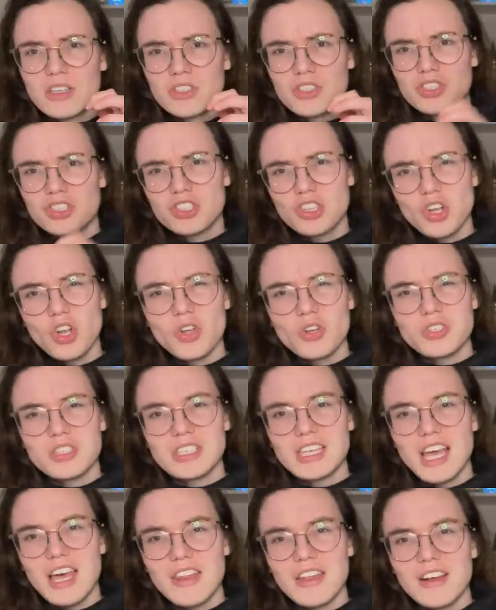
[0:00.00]
slot
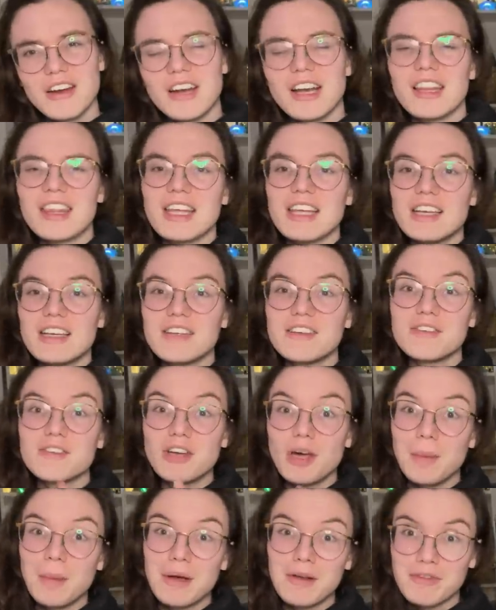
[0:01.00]
together. And I think
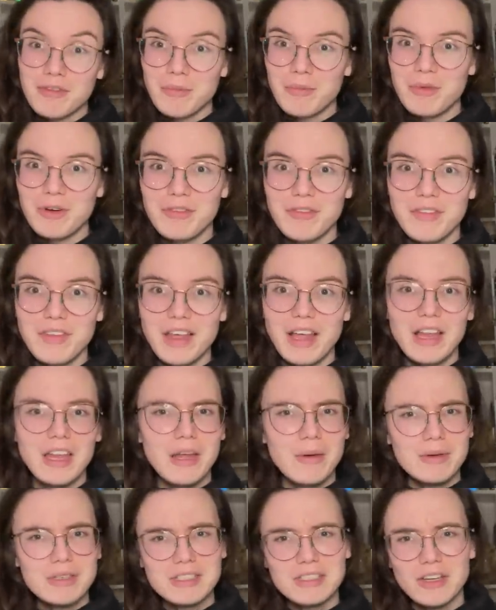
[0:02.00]
coming from Rivendell,
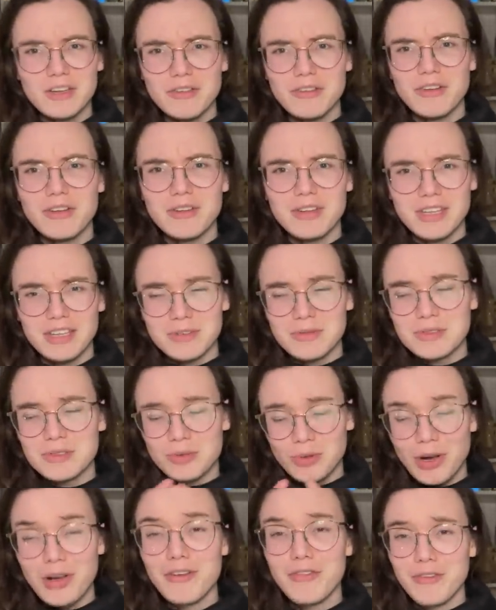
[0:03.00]
there was so there was
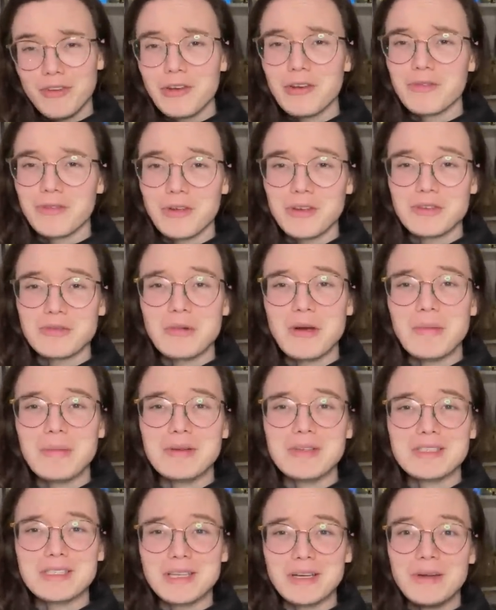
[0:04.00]
quite a few of those
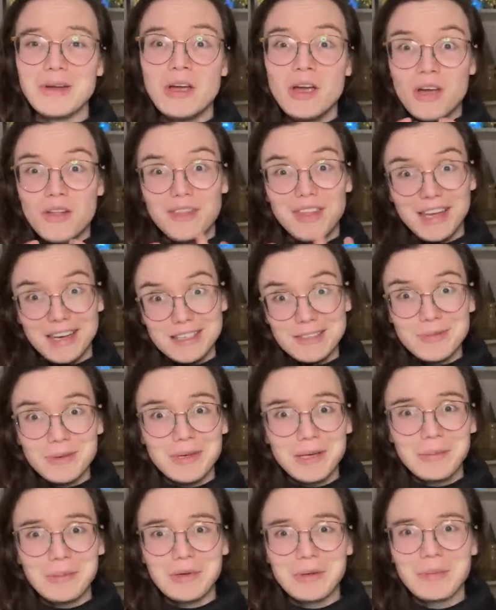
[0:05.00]
moments, so that is
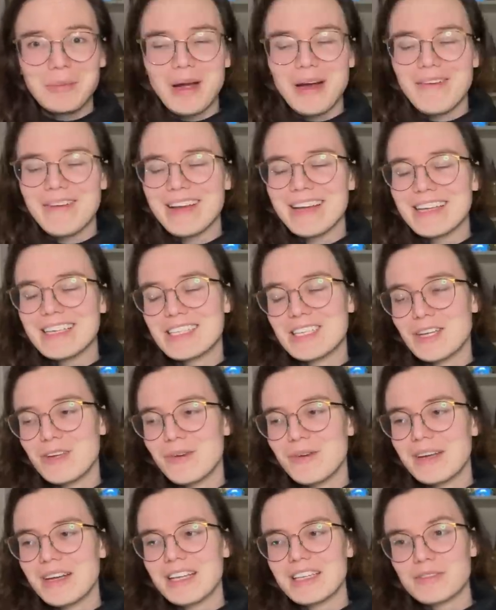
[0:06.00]
what I'm comparing it
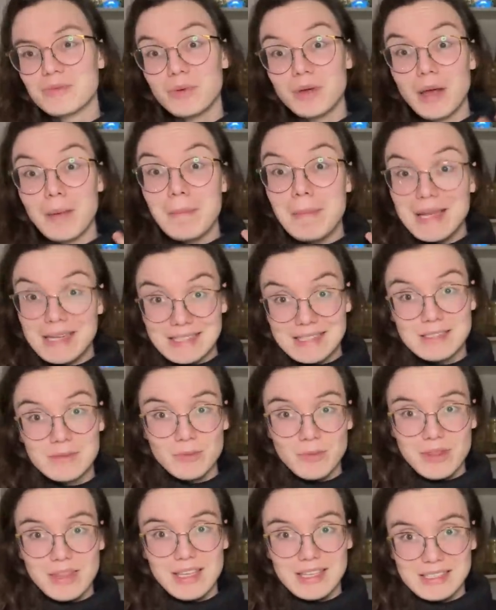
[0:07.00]
to, and that's what I missed
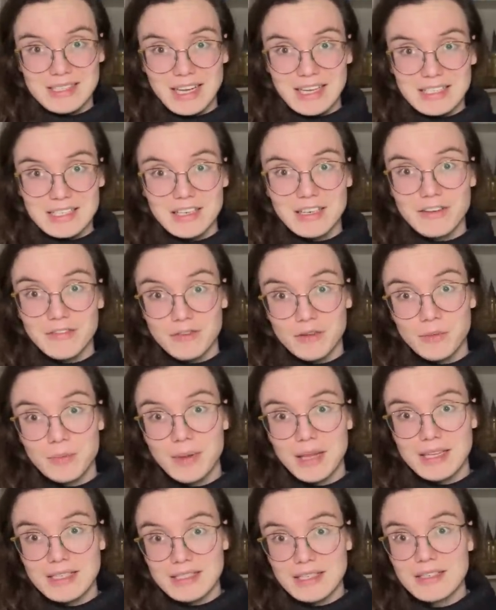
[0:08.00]
with this set in a few
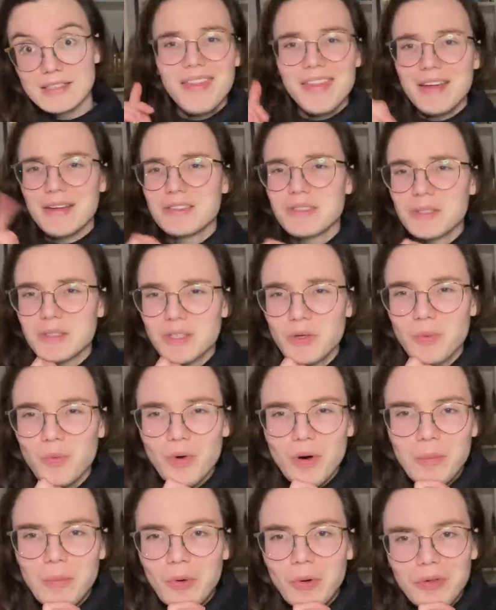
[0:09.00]
places. There's also
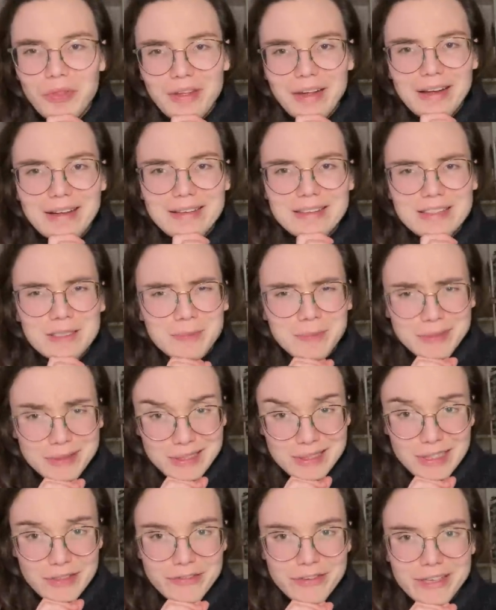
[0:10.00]
one more thing
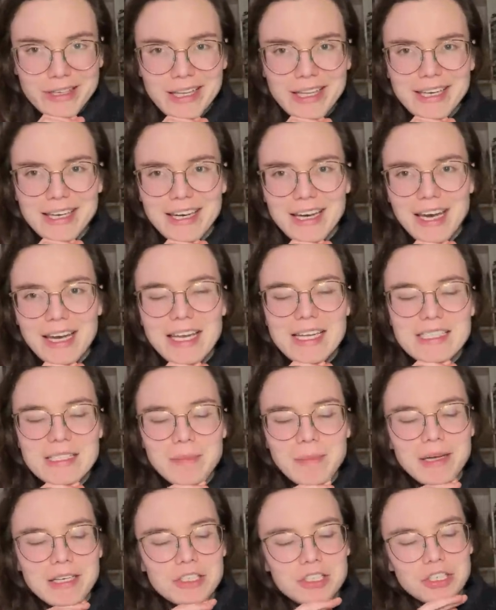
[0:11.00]
specifically that I need to
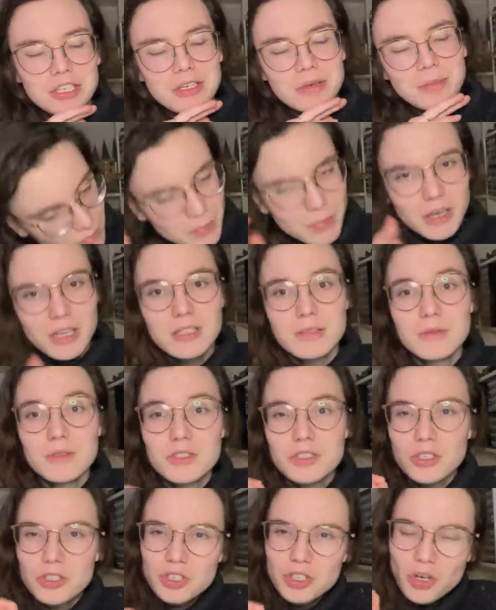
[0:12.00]
mention, because it was
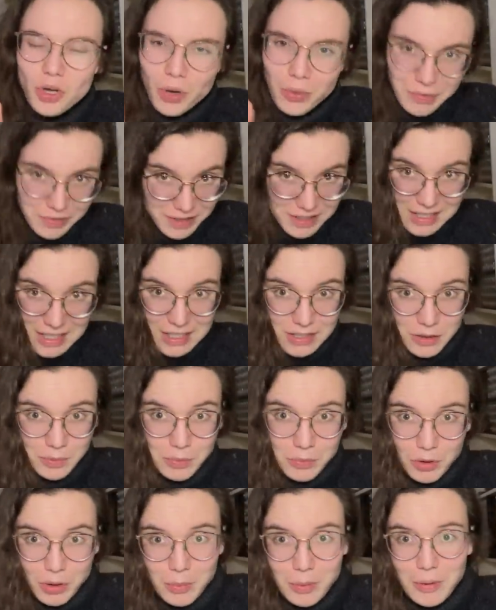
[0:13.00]
such an obvious little
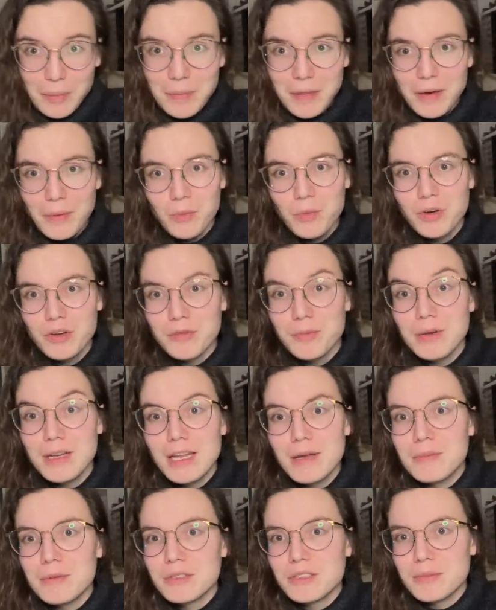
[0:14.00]
problem that would have been
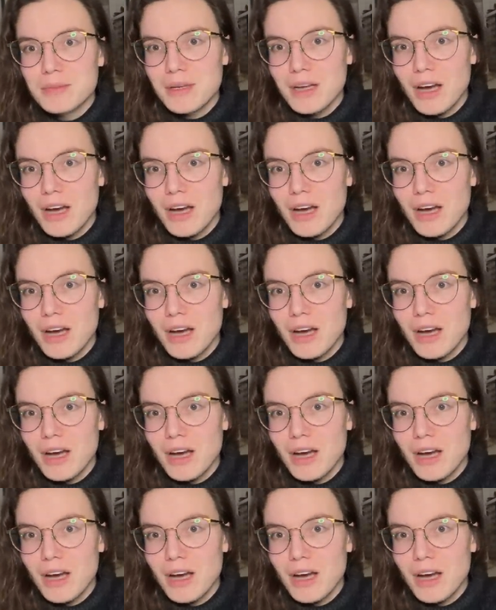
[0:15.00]
able to be